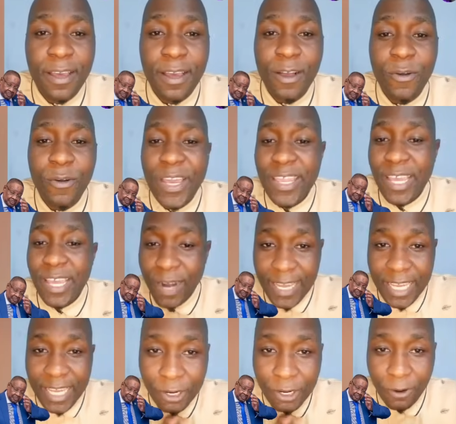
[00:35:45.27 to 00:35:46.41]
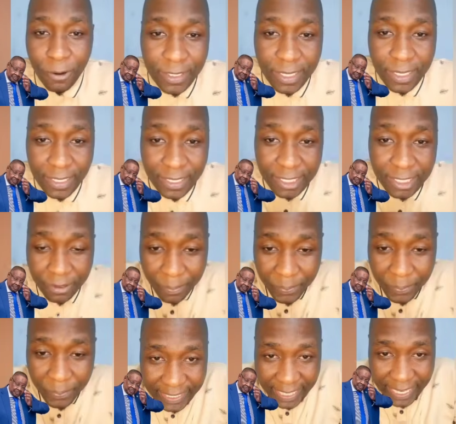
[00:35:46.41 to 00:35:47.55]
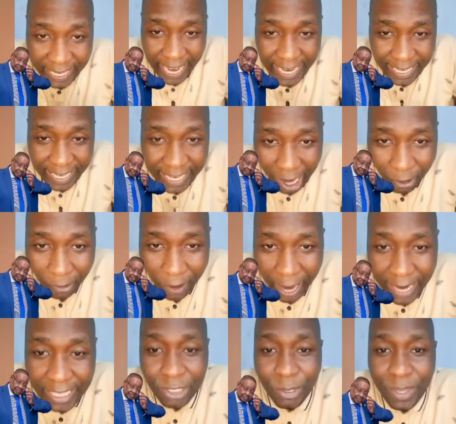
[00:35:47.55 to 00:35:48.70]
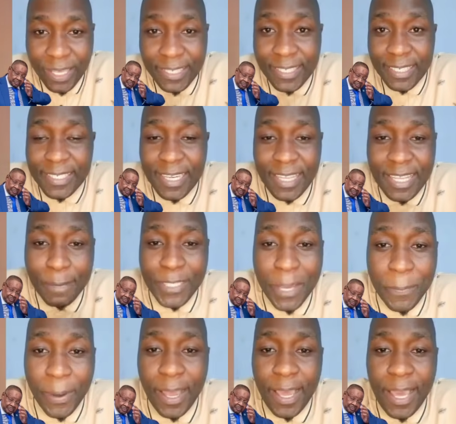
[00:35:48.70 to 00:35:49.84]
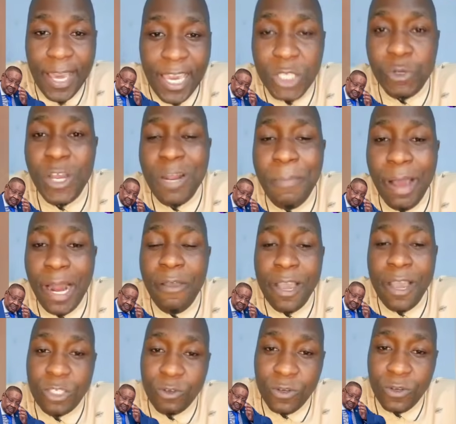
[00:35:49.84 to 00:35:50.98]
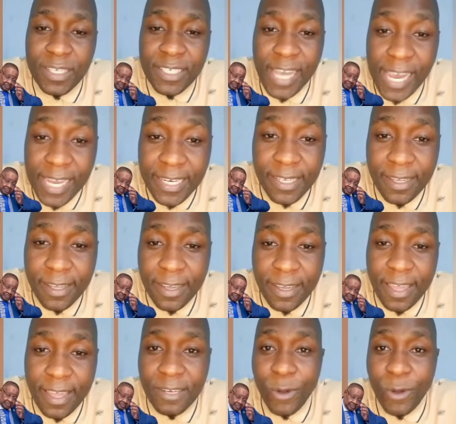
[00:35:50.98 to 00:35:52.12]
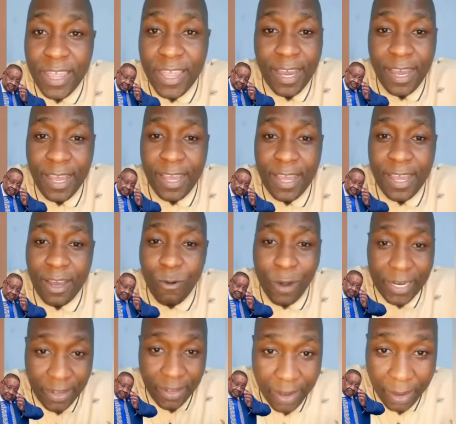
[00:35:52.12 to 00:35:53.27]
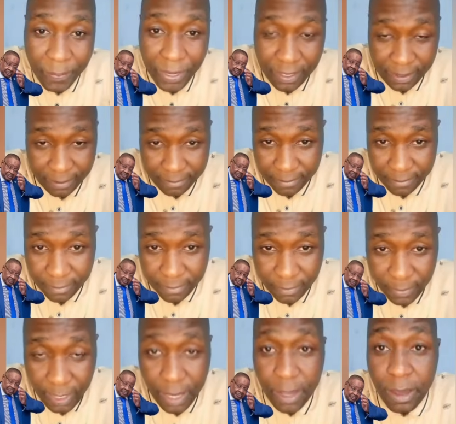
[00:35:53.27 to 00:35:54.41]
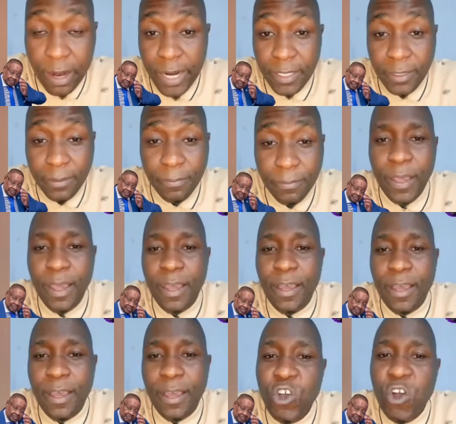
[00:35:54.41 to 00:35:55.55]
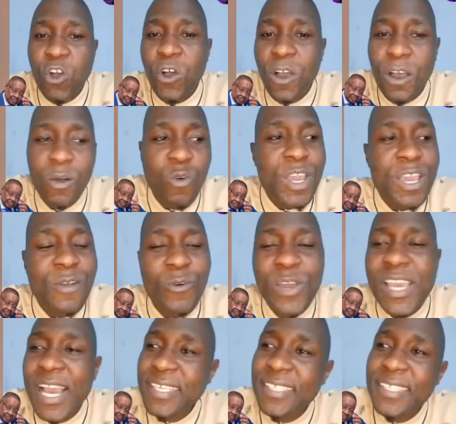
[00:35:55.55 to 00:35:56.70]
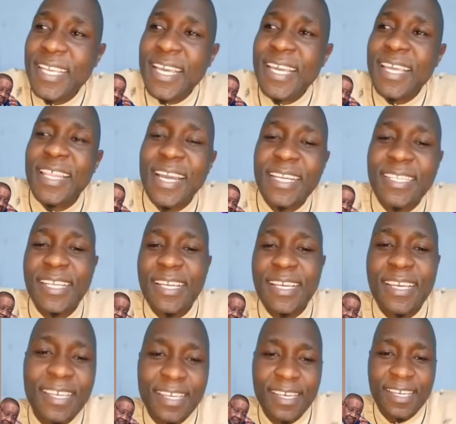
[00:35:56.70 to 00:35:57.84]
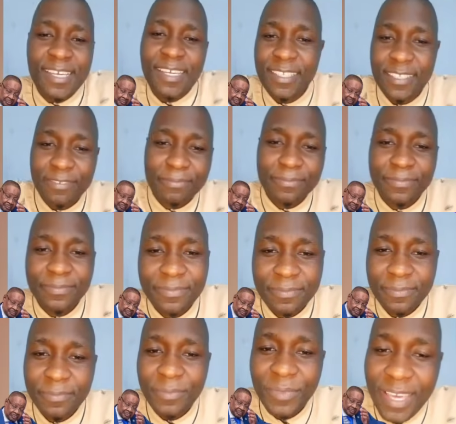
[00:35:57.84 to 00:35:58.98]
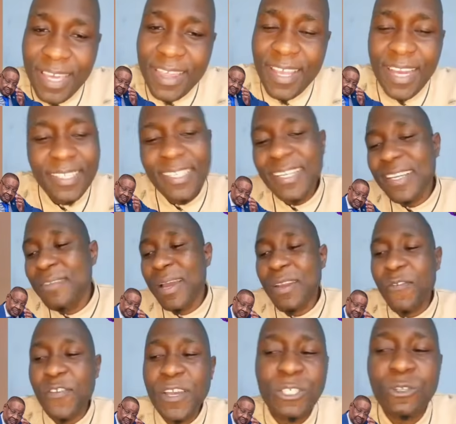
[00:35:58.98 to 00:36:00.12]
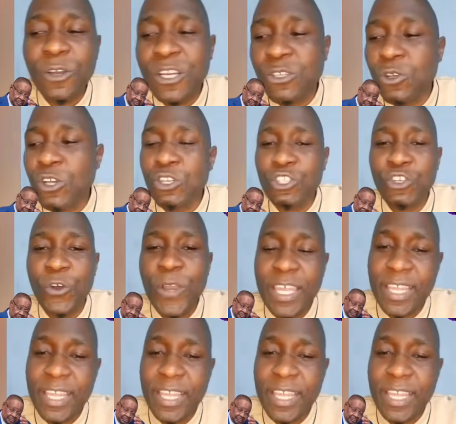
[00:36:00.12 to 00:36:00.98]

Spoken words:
Whether you like it or not, he's still the president right now. Until the 16th September is when Malawians will decide that whether whatever happened. Right? So we are seeing that in that manifesto, it's also showing